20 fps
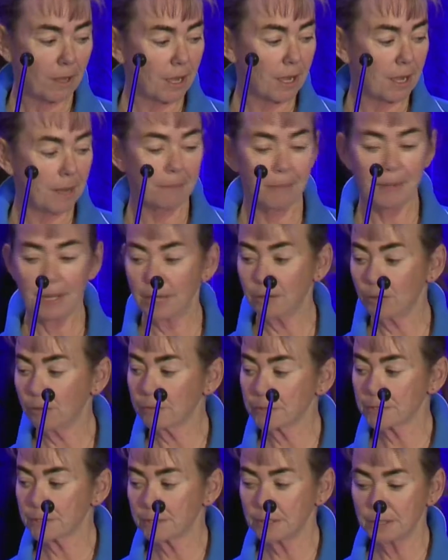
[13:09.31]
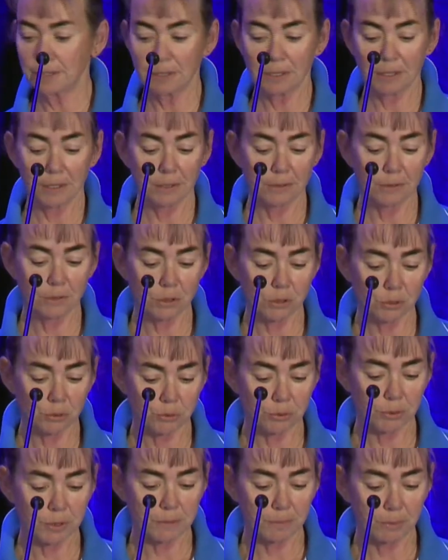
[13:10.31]
and obviously the
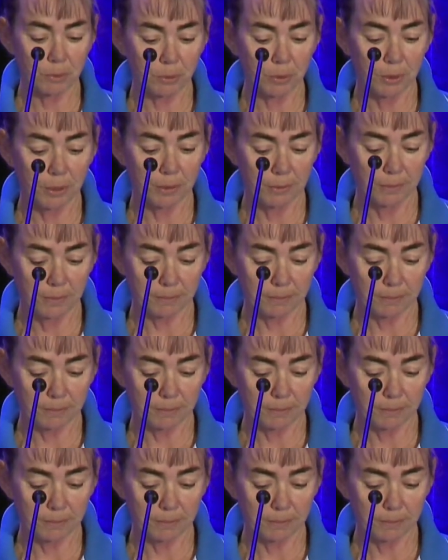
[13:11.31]
children's book.